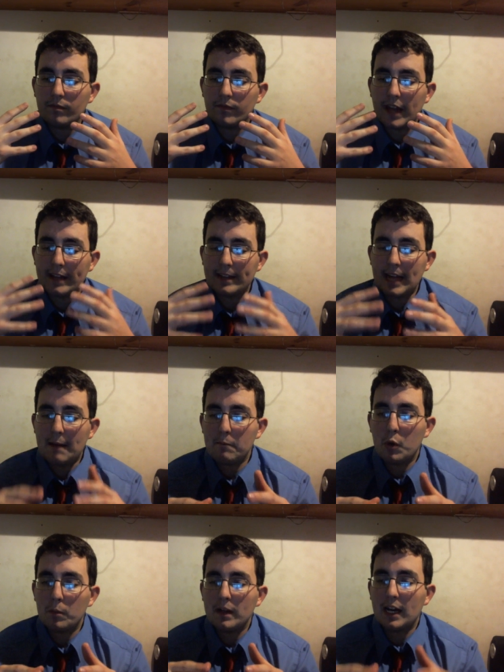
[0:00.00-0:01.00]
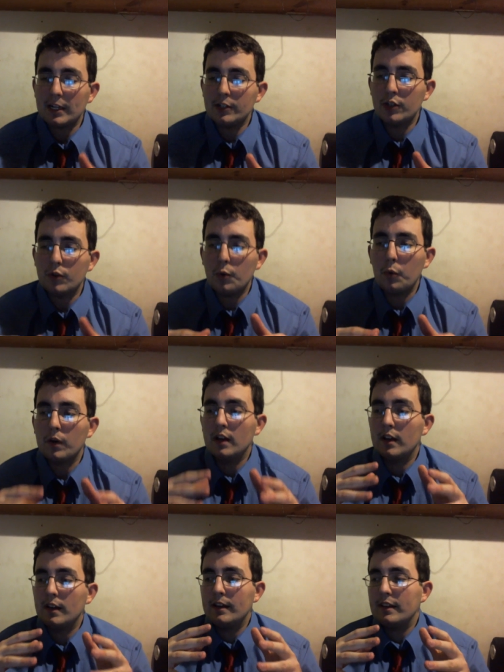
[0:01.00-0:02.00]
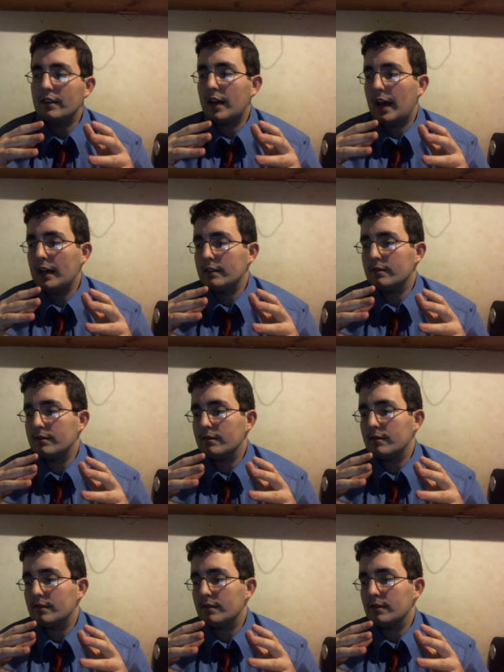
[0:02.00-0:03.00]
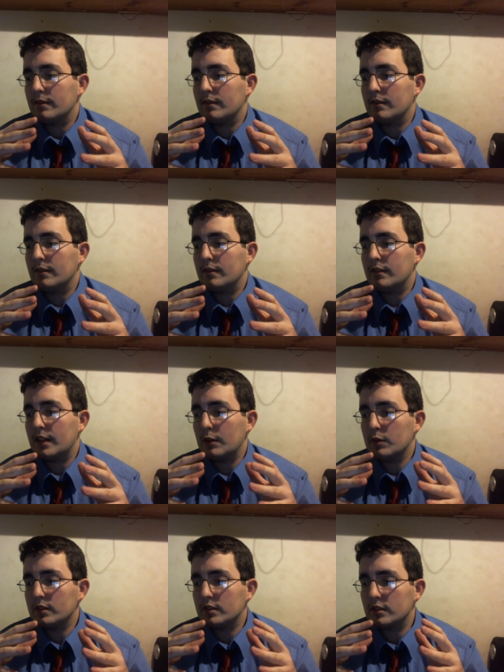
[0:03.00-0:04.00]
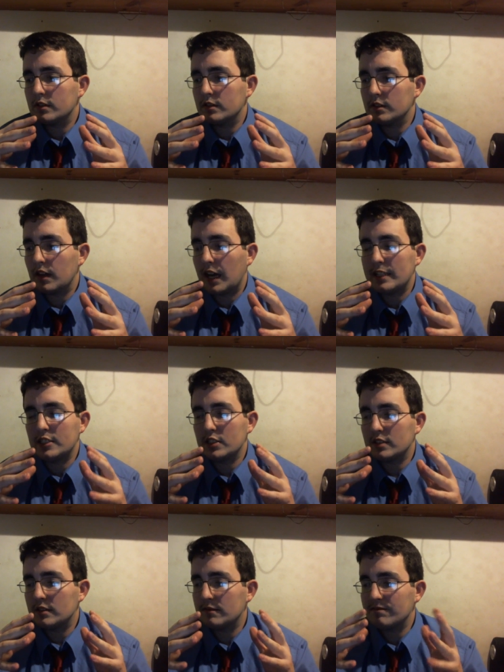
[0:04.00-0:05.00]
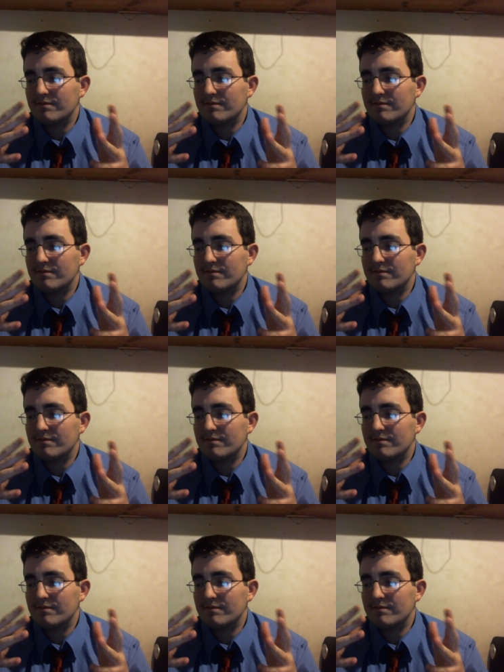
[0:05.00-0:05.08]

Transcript: at that moment I knew that it was I just